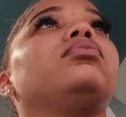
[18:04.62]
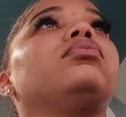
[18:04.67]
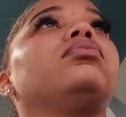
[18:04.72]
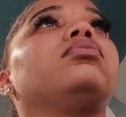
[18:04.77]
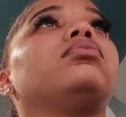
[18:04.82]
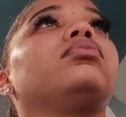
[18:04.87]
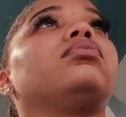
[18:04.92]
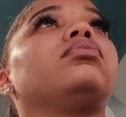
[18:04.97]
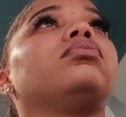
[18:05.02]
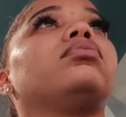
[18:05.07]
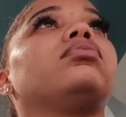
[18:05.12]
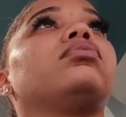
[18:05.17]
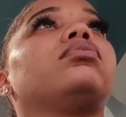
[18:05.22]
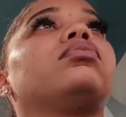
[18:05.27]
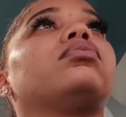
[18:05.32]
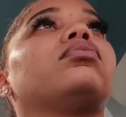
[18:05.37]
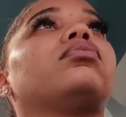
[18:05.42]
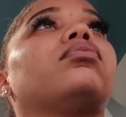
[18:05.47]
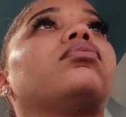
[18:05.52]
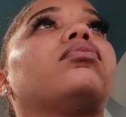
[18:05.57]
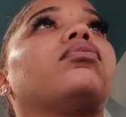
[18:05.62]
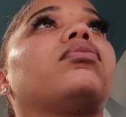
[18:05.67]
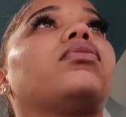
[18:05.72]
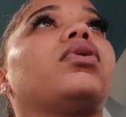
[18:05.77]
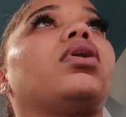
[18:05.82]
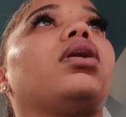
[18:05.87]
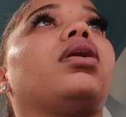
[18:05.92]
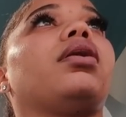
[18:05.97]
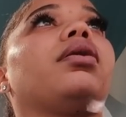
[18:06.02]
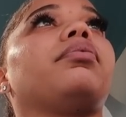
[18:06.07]
Okay.
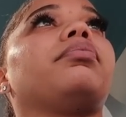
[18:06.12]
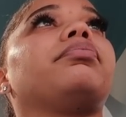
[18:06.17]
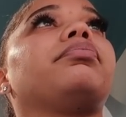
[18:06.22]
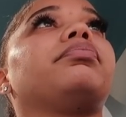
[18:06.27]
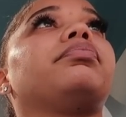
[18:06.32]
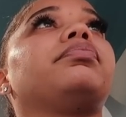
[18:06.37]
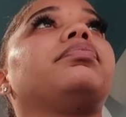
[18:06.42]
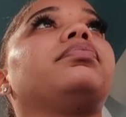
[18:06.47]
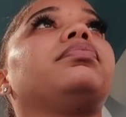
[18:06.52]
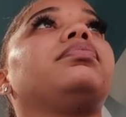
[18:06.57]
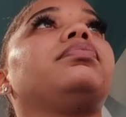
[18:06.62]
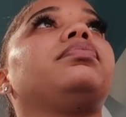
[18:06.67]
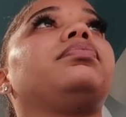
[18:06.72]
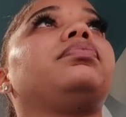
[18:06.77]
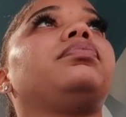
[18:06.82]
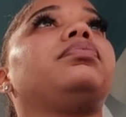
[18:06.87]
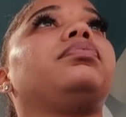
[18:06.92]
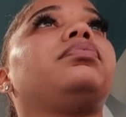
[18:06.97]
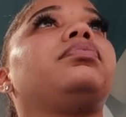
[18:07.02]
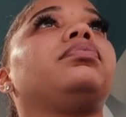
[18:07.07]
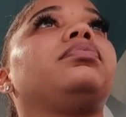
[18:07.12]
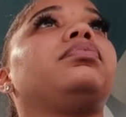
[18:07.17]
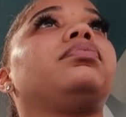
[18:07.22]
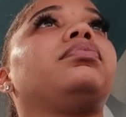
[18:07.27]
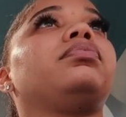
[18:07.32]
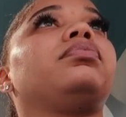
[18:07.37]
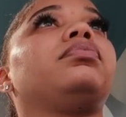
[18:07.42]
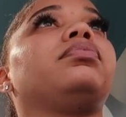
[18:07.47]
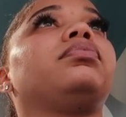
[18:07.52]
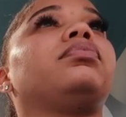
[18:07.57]
Okay.
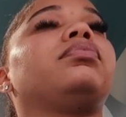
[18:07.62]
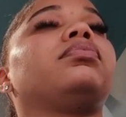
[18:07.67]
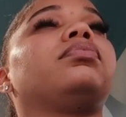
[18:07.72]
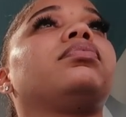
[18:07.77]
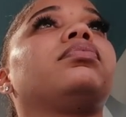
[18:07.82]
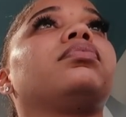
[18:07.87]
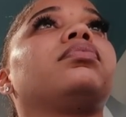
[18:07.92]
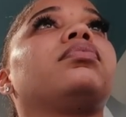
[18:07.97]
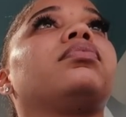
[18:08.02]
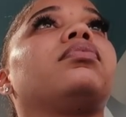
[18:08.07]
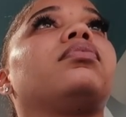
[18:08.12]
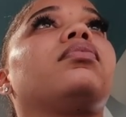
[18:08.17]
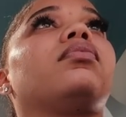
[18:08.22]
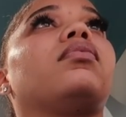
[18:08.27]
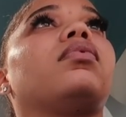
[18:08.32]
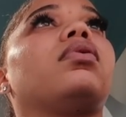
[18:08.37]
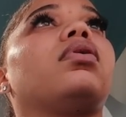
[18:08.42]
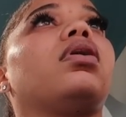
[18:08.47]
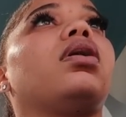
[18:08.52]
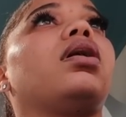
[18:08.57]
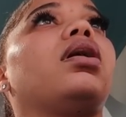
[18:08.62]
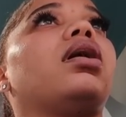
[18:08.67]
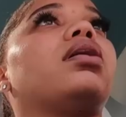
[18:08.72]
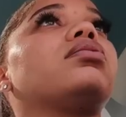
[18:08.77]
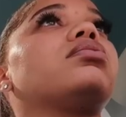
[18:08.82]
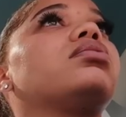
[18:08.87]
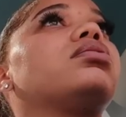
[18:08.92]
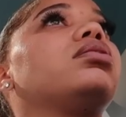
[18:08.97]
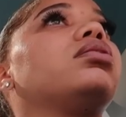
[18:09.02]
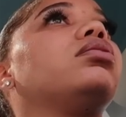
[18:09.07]
All right. All right.
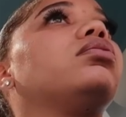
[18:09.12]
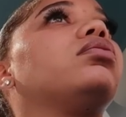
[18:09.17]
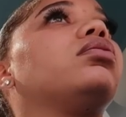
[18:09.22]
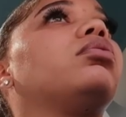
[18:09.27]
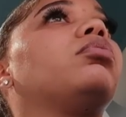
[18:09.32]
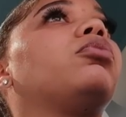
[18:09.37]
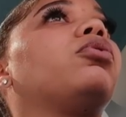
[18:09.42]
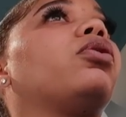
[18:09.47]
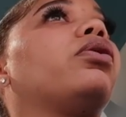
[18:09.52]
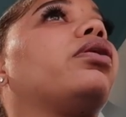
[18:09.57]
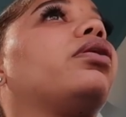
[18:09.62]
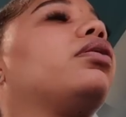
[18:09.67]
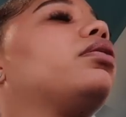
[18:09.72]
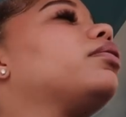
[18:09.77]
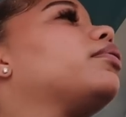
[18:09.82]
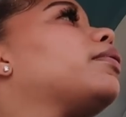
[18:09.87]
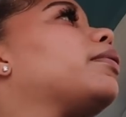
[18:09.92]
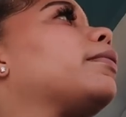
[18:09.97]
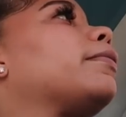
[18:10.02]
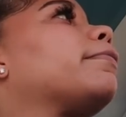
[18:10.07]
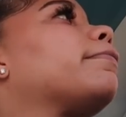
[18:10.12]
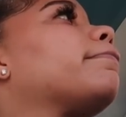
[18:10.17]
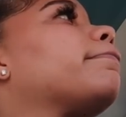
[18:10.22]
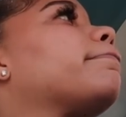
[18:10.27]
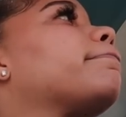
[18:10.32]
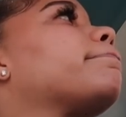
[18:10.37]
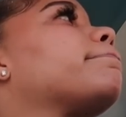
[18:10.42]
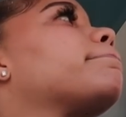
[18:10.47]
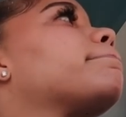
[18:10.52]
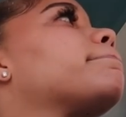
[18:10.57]
I'll see you in the morning.
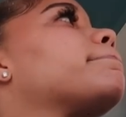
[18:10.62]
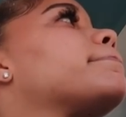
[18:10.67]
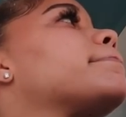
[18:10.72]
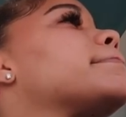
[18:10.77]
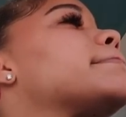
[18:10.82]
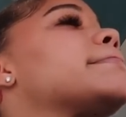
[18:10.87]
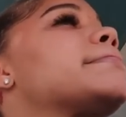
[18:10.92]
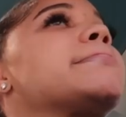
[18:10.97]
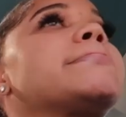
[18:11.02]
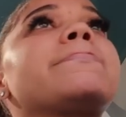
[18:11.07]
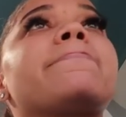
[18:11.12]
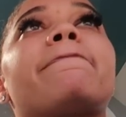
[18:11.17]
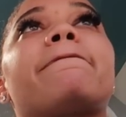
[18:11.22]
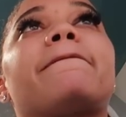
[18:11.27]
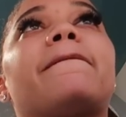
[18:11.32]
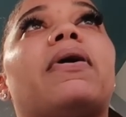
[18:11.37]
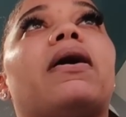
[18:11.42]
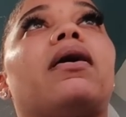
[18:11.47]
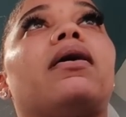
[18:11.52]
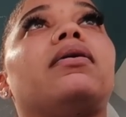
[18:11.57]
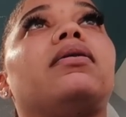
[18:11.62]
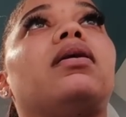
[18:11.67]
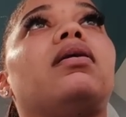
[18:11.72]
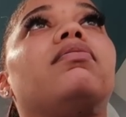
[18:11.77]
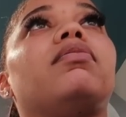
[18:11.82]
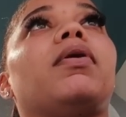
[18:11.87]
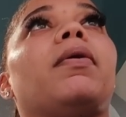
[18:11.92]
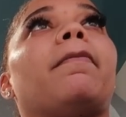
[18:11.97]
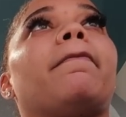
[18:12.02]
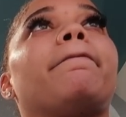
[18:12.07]
Okay. All right.
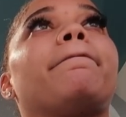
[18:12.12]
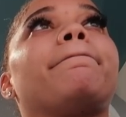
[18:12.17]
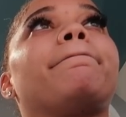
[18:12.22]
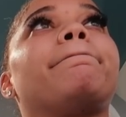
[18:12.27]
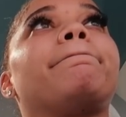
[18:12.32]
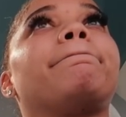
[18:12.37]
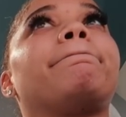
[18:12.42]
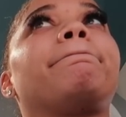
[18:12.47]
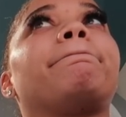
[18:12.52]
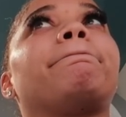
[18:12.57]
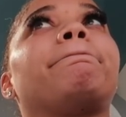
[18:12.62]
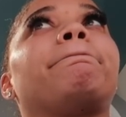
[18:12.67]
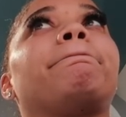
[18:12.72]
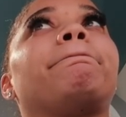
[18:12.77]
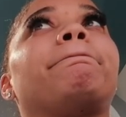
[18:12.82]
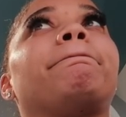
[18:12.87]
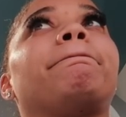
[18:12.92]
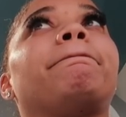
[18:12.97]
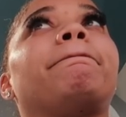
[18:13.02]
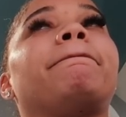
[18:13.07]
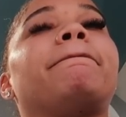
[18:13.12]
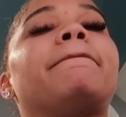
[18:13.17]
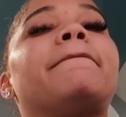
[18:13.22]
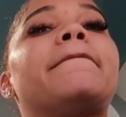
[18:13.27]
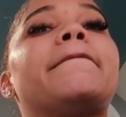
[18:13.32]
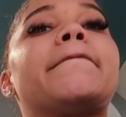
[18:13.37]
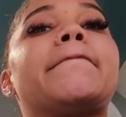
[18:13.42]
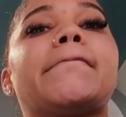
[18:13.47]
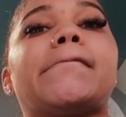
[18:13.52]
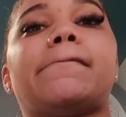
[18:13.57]
Love you. Love you too.
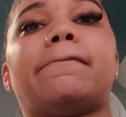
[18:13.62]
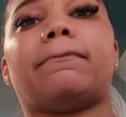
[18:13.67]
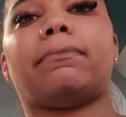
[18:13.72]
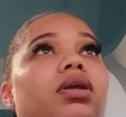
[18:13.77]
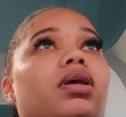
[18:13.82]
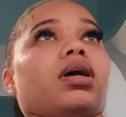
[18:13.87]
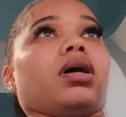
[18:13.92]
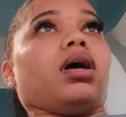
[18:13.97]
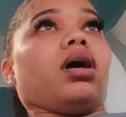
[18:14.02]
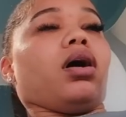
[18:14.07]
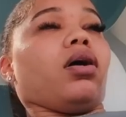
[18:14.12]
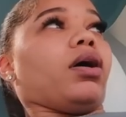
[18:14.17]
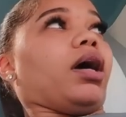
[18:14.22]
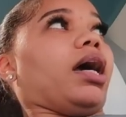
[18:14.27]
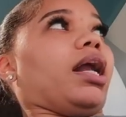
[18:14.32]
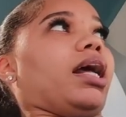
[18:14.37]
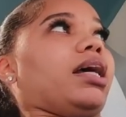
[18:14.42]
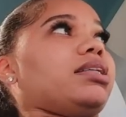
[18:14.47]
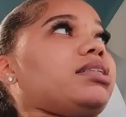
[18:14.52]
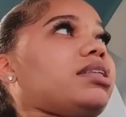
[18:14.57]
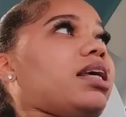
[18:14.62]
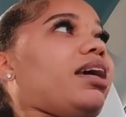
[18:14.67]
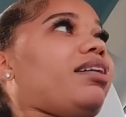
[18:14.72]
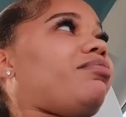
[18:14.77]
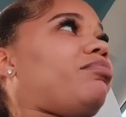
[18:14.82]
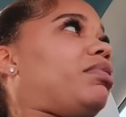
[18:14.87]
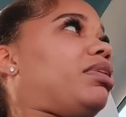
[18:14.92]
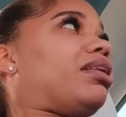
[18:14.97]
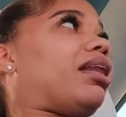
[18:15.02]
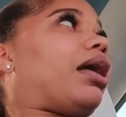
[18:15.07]
Bye. Okay. That
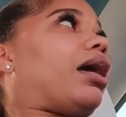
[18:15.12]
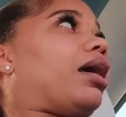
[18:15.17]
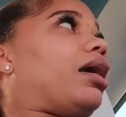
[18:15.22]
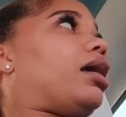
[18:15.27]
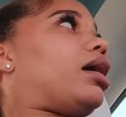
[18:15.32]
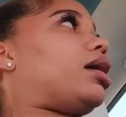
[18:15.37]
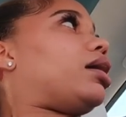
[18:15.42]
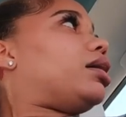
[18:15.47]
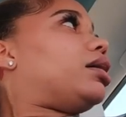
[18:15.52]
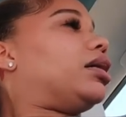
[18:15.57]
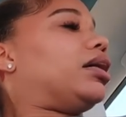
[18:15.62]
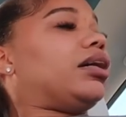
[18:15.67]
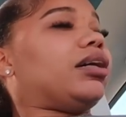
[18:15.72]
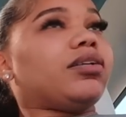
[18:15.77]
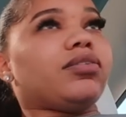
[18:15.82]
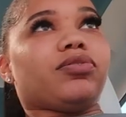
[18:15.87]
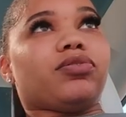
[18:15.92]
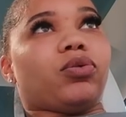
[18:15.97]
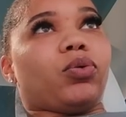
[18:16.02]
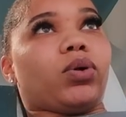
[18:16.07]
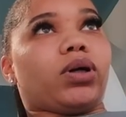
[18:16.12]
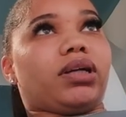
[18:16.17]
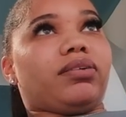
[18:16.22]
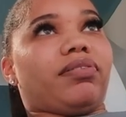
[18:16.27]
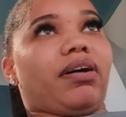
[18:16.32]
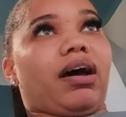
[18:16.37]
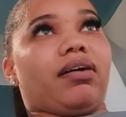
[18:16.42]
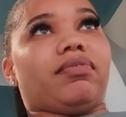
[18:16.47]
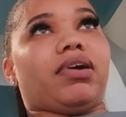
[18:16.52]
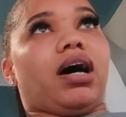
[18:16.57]
saved me like
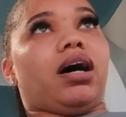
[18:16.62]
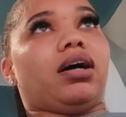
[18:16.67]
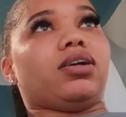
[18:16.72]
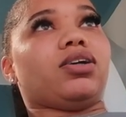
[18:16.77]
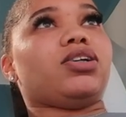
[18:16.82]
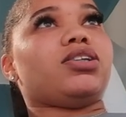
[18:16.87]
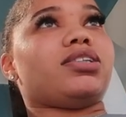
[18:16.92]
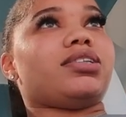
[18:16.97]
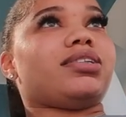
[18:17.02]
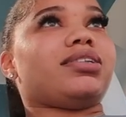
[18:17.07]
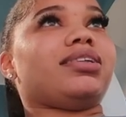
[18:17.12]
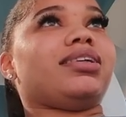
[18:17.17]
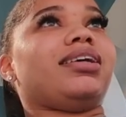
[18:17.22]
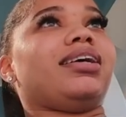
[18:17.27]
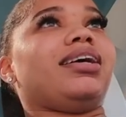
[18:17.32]
$45